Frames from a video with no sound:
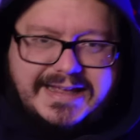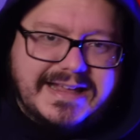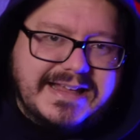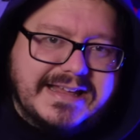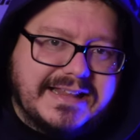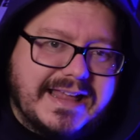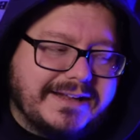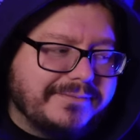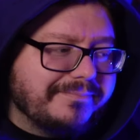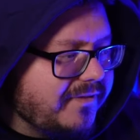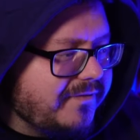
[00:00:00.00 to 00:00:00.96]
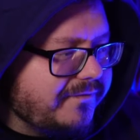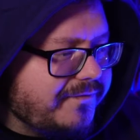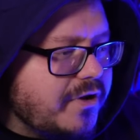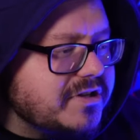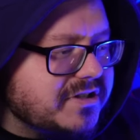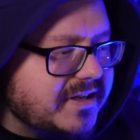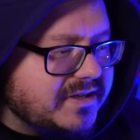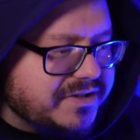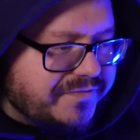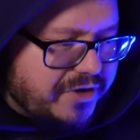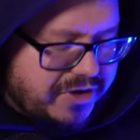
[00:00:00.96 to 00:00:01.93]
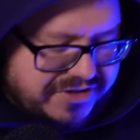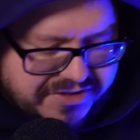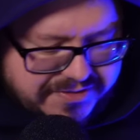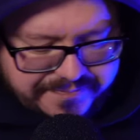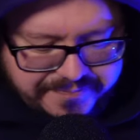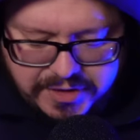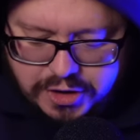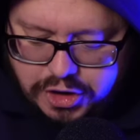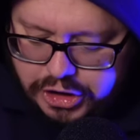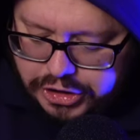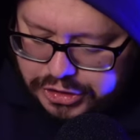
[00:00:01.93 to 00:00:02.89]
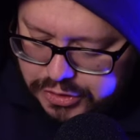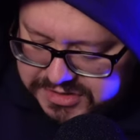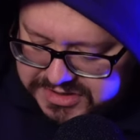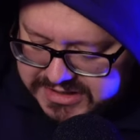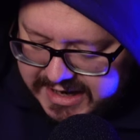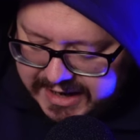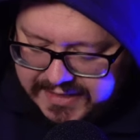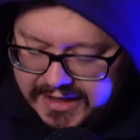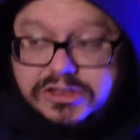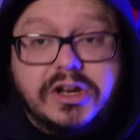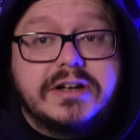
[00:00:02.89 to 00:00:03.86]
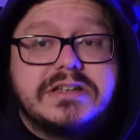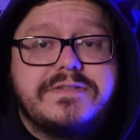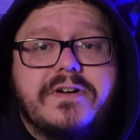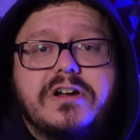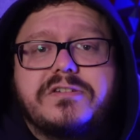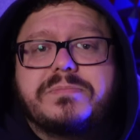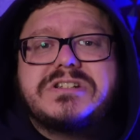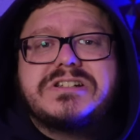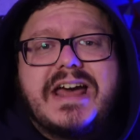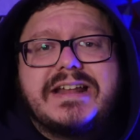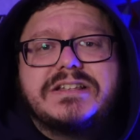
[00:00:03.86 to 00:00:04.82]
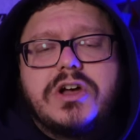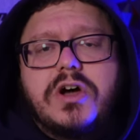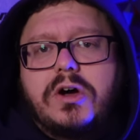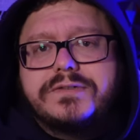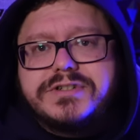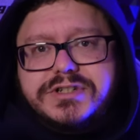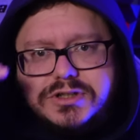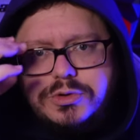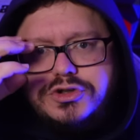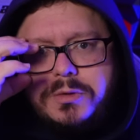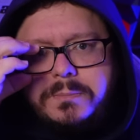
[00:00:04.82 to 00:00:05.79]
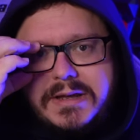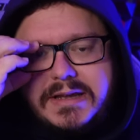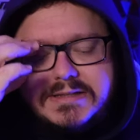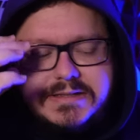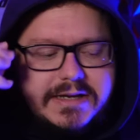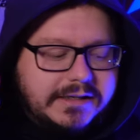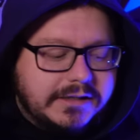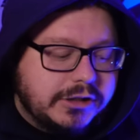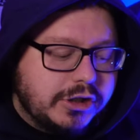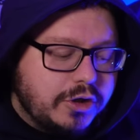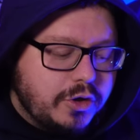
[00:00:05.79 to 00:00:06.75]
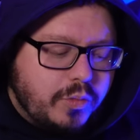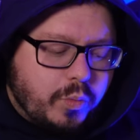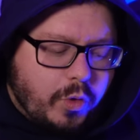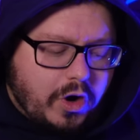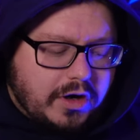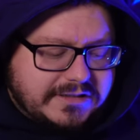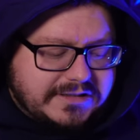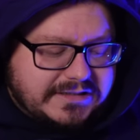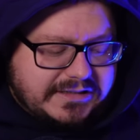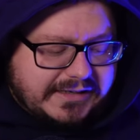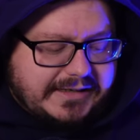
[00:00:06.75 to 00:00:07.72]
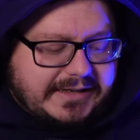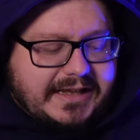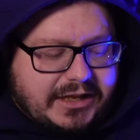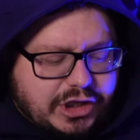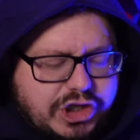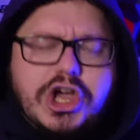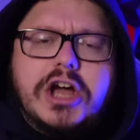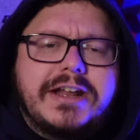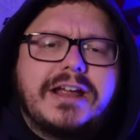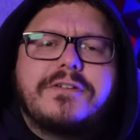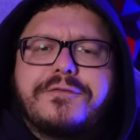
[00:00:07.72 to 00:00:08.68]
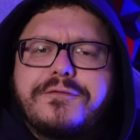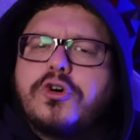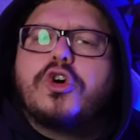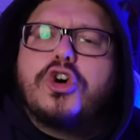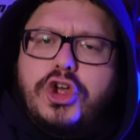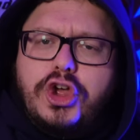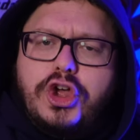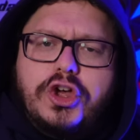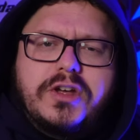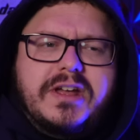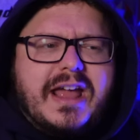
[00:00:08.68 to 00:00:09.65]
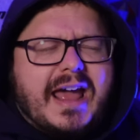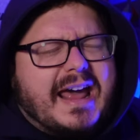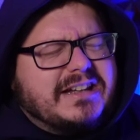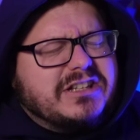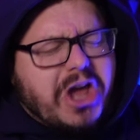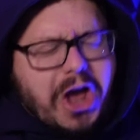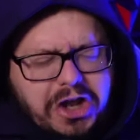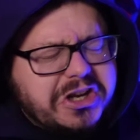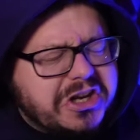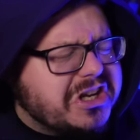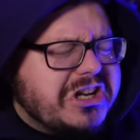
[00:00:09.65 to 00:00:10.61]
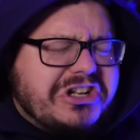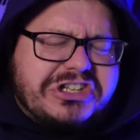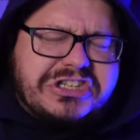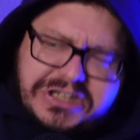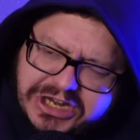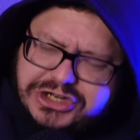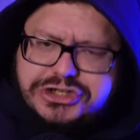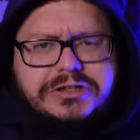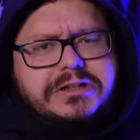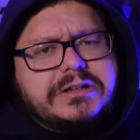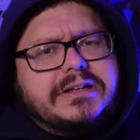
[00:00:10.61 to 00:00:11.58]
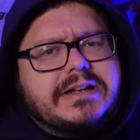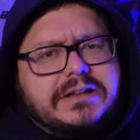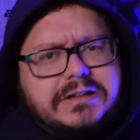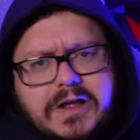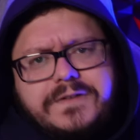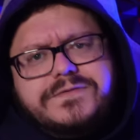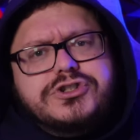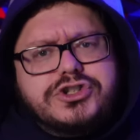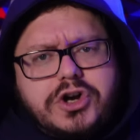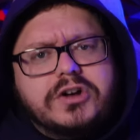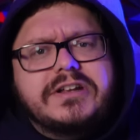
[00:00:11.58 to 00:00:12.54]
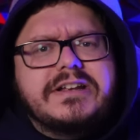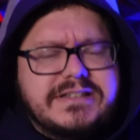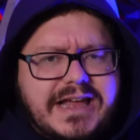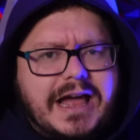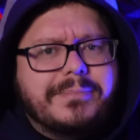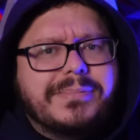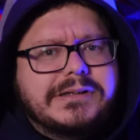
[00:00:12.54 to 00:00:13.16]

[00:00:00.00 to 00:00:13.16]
Elaine, first things first. You're saying that 95% of social media was gunning for her and unconditionally loves Johnny Depp.